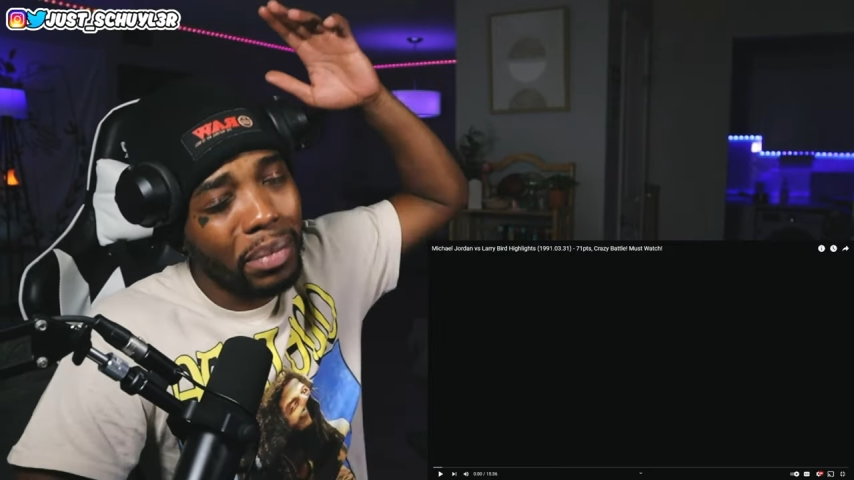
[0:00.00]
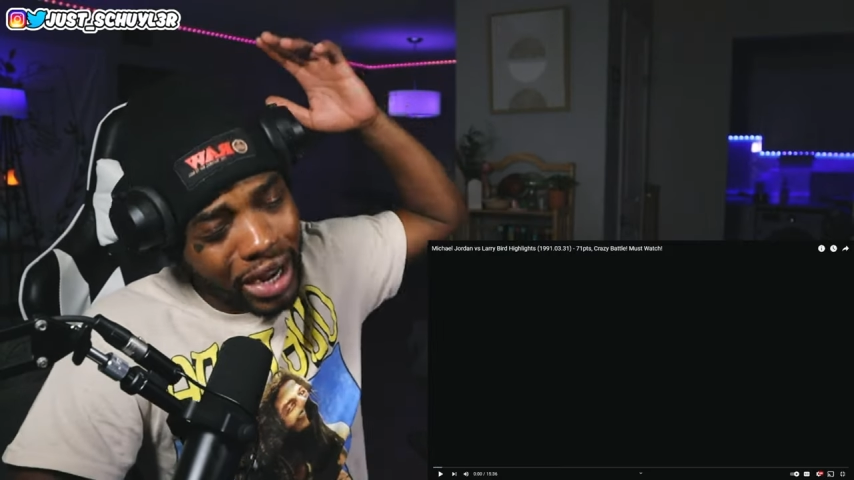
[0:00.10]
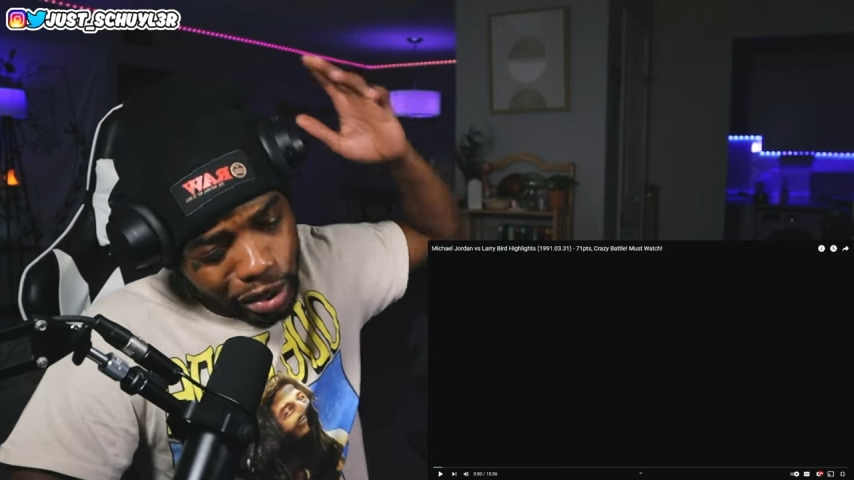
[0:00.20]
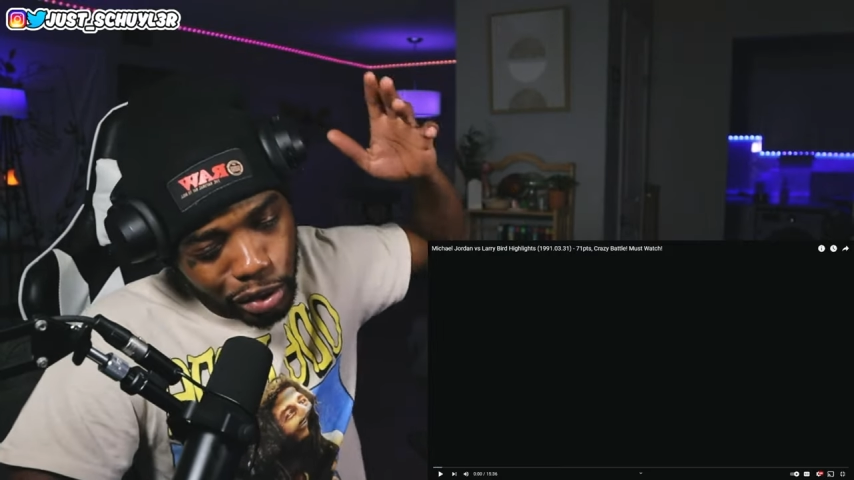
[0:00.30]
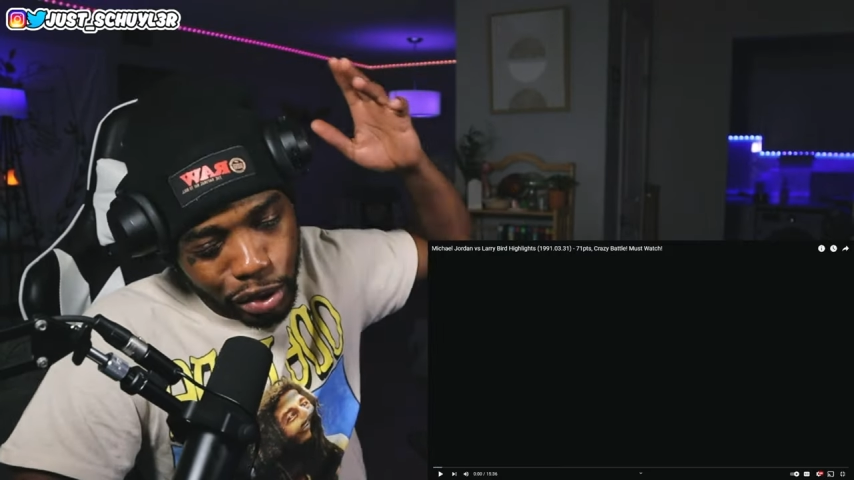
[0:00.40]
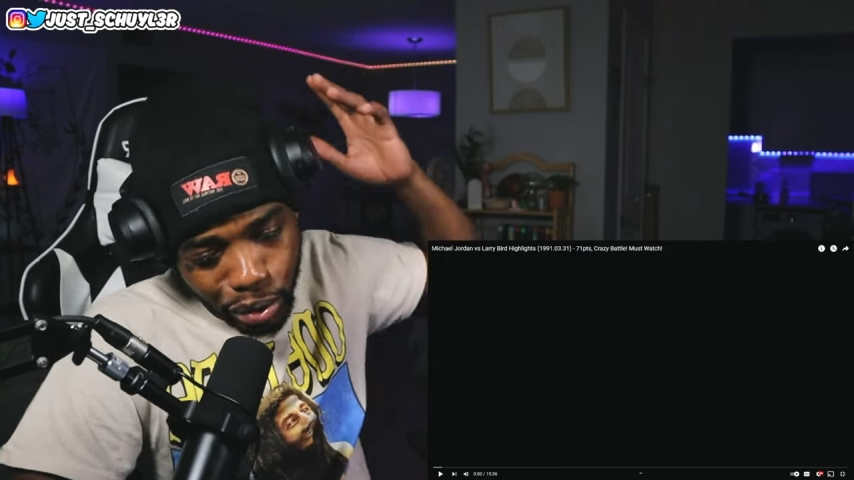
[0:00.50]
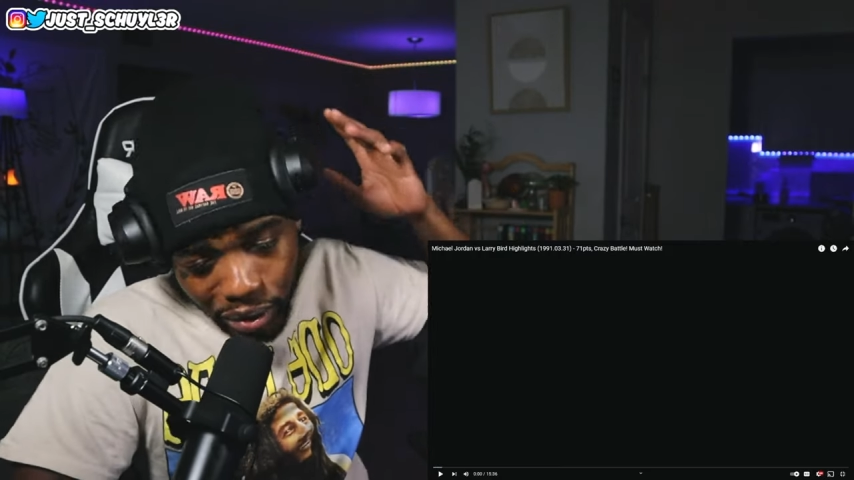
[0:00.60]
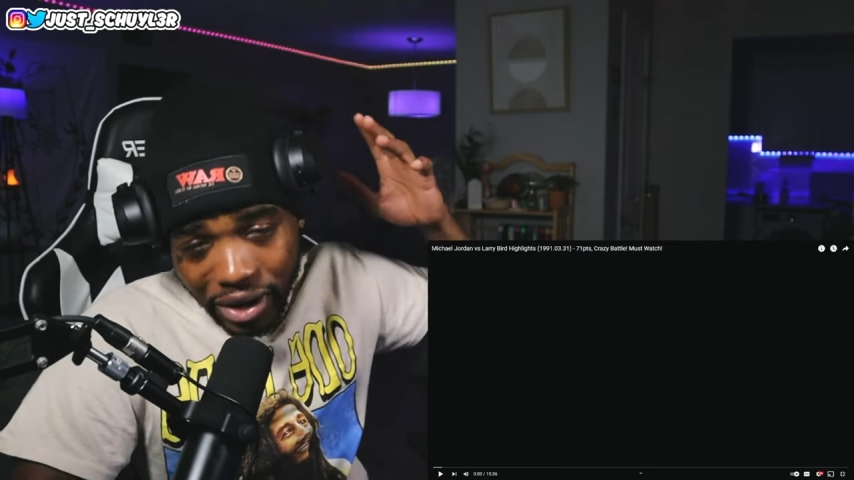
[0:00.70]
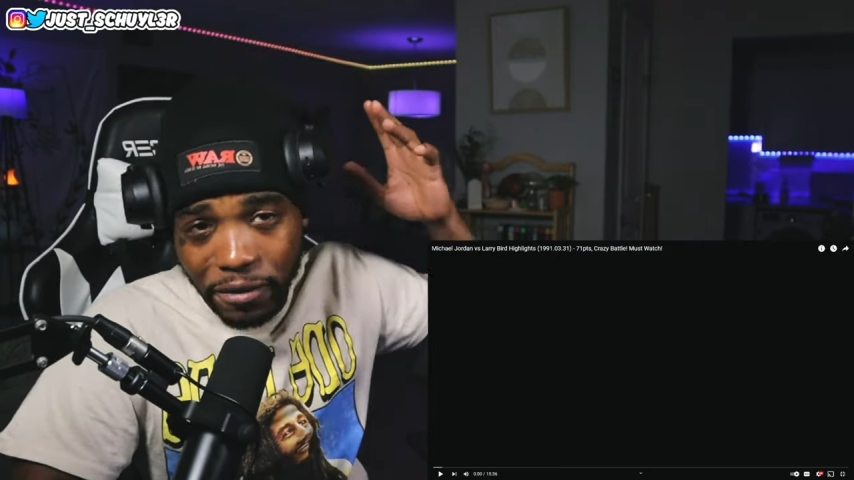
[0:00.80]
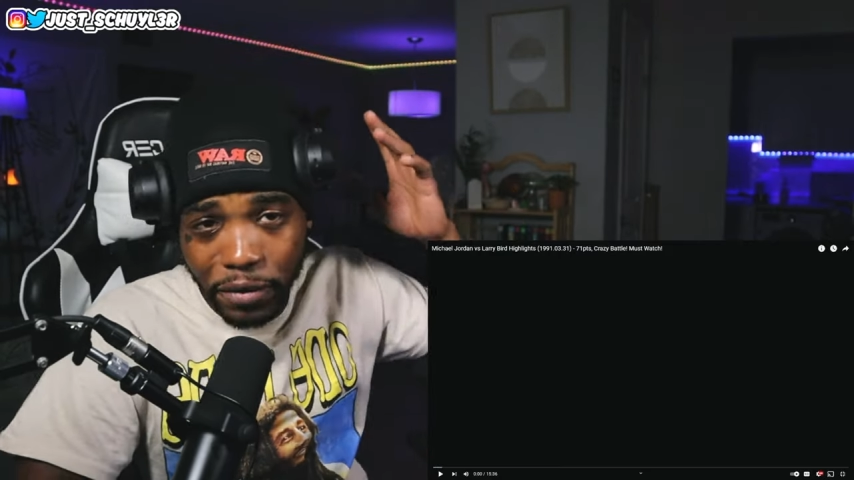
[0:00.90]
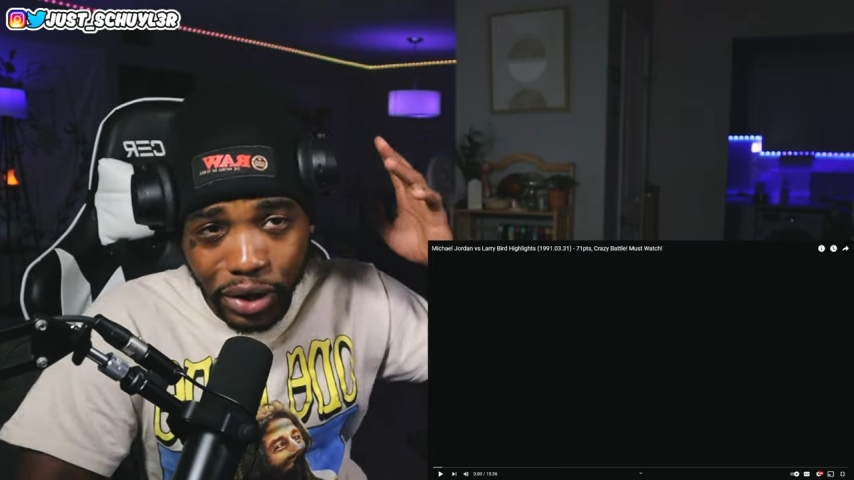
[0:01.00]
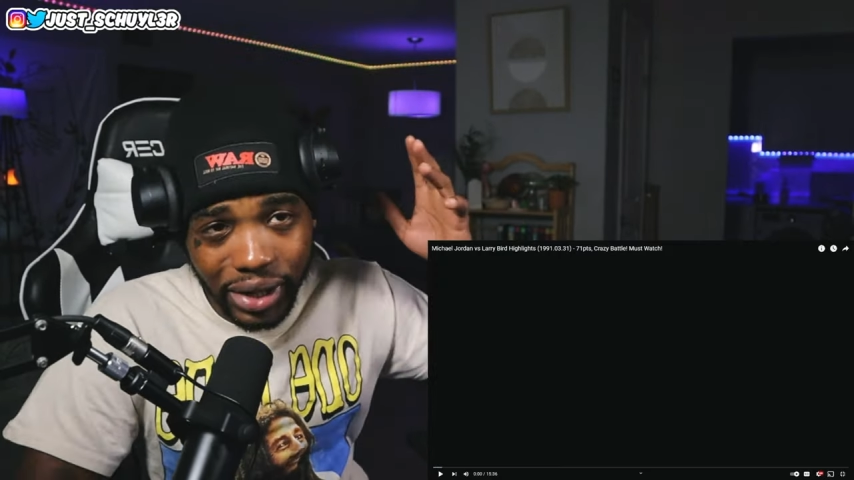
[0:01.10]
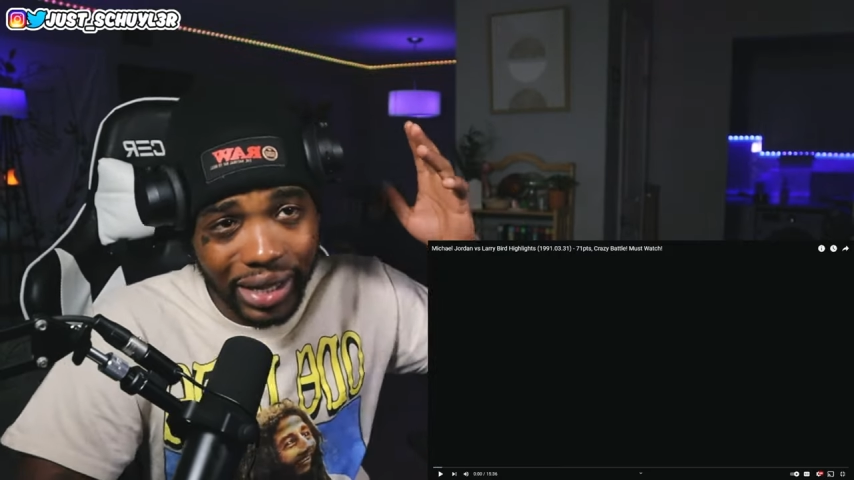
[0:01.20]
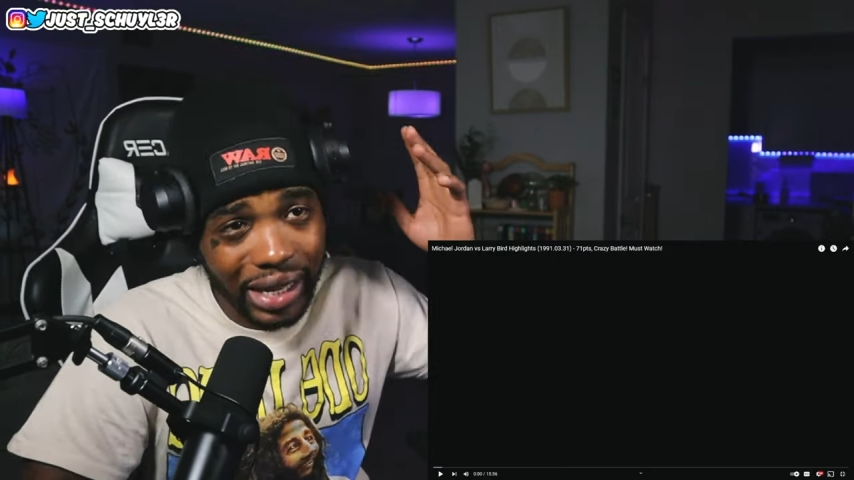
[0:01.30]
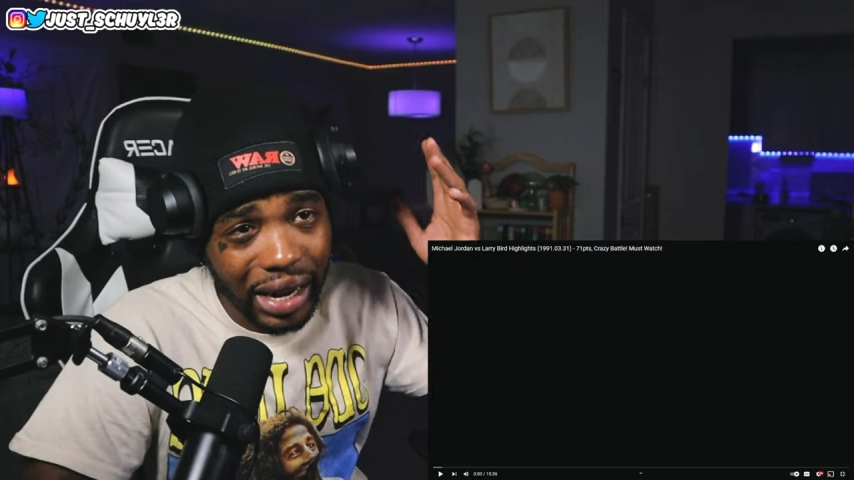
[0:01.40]
Michael Jordan
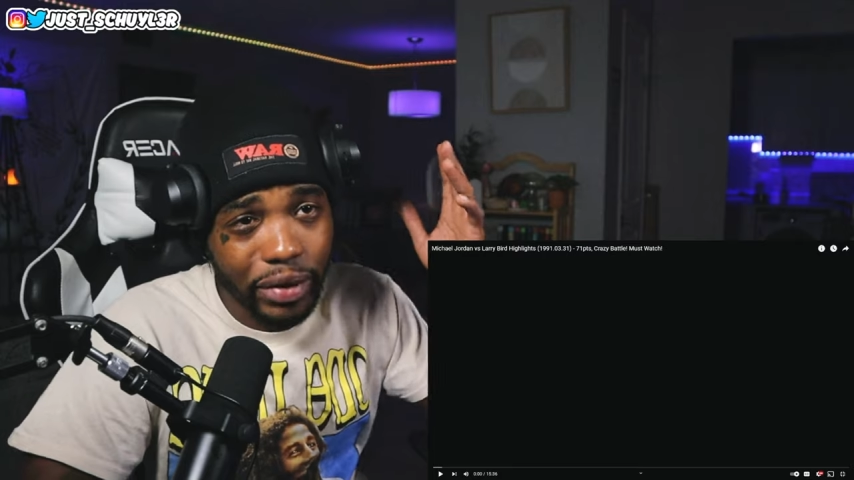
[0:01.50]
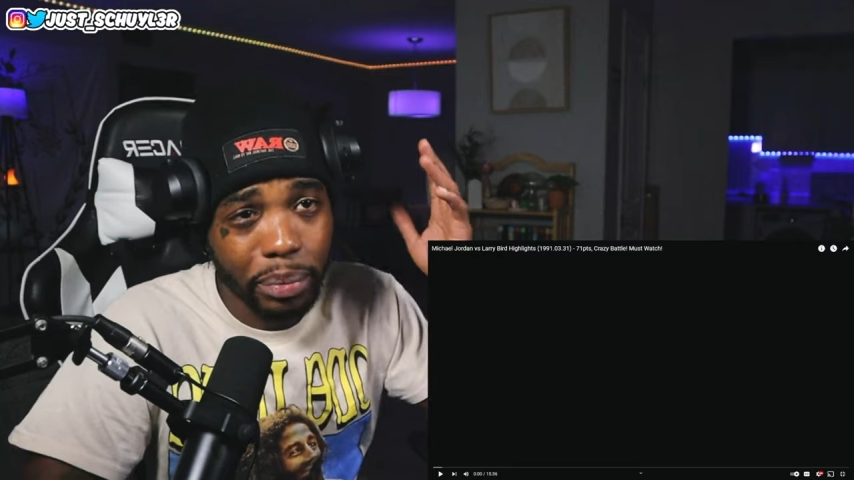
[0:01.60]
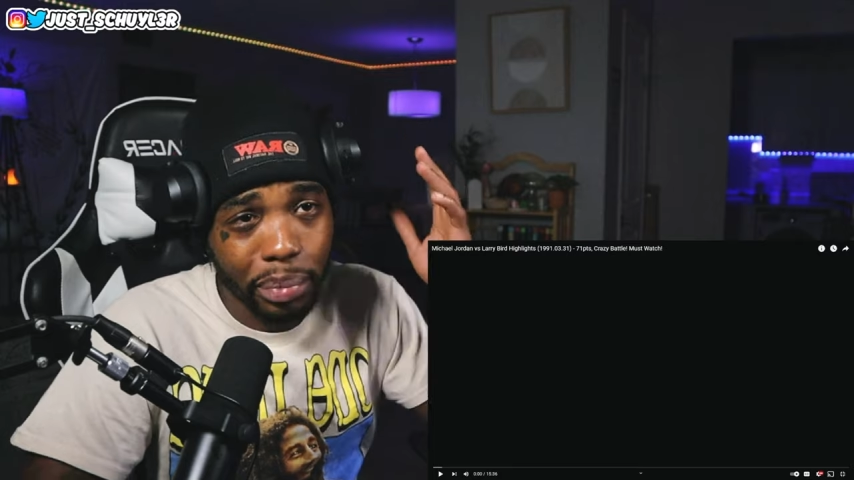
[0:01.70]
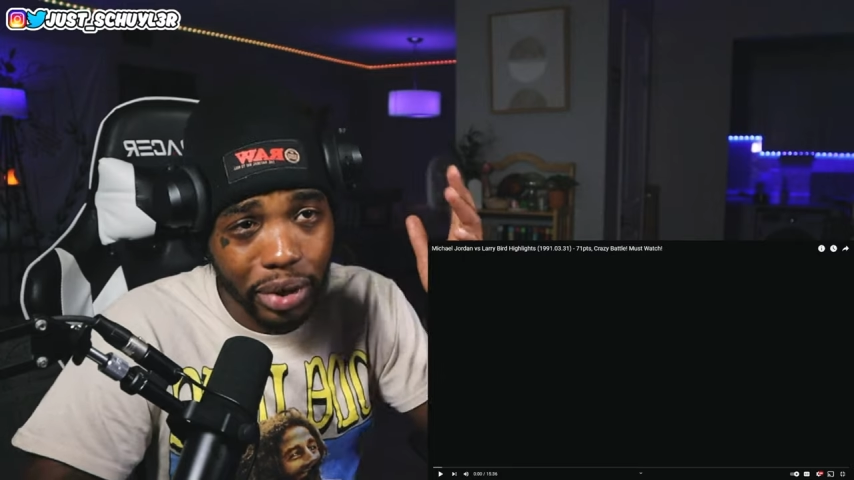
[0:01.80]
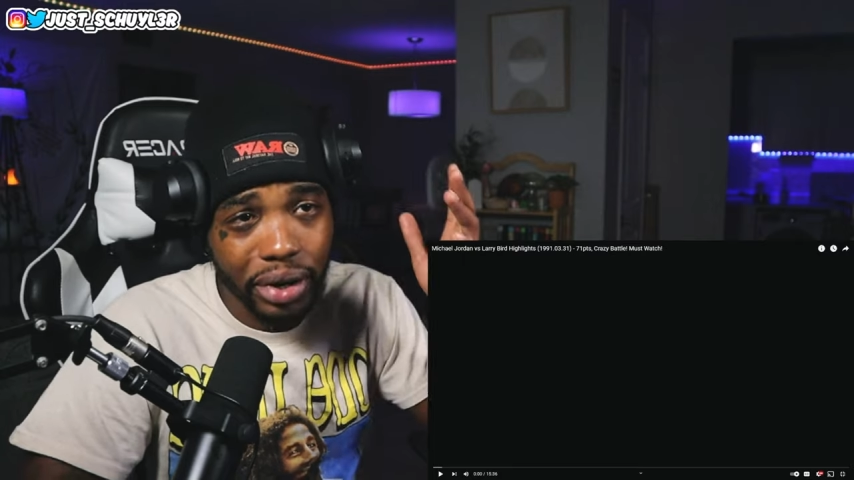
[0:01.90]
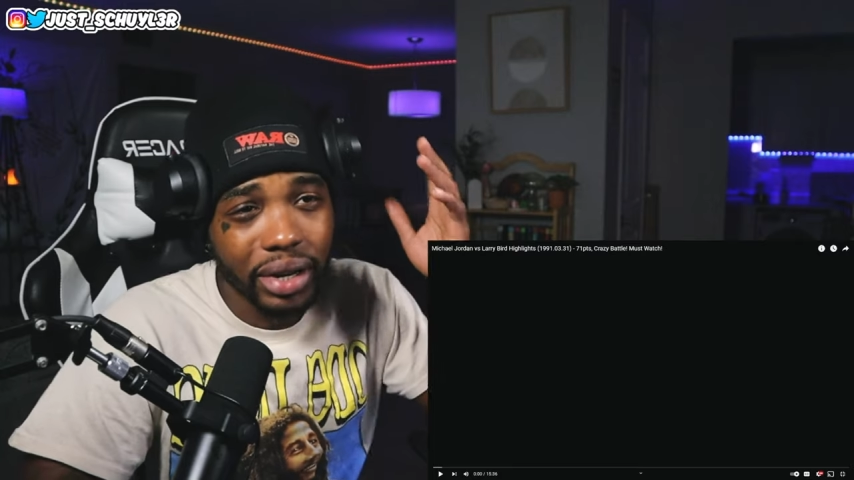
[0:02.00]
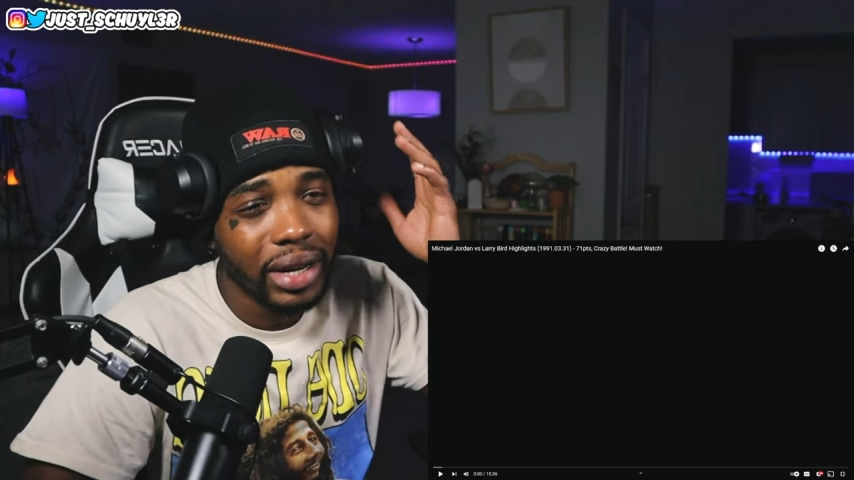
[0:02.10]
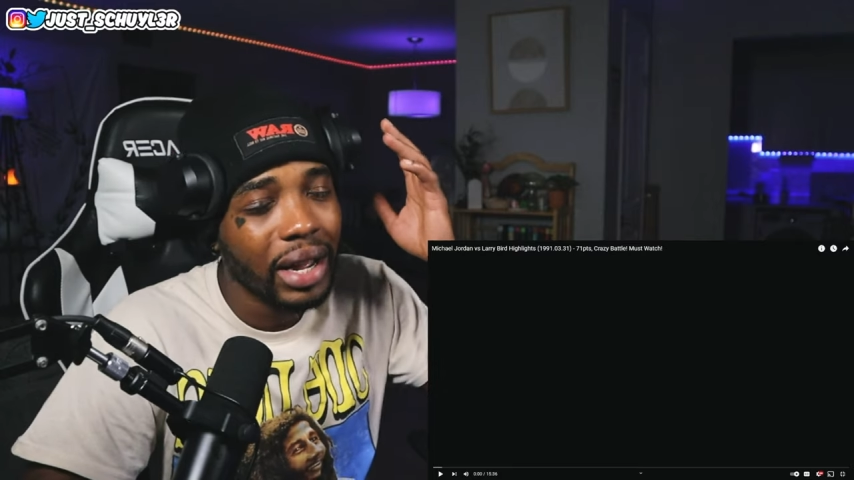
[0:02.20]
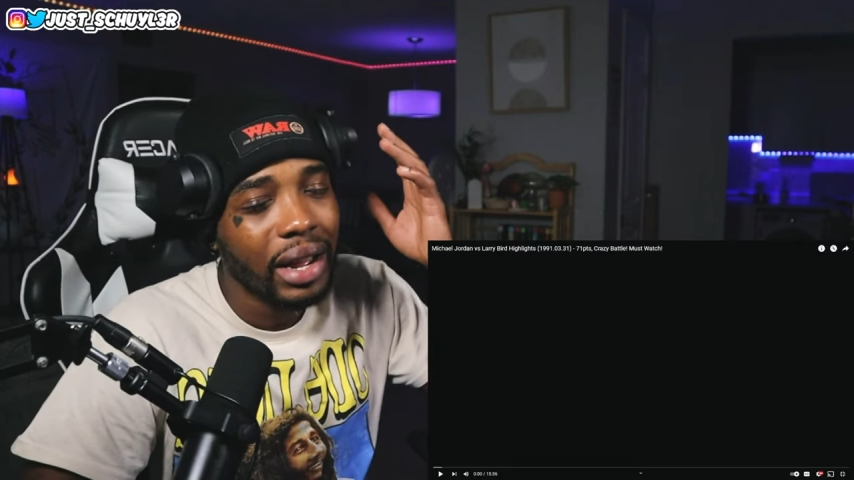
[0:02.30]
versus Larry Bird,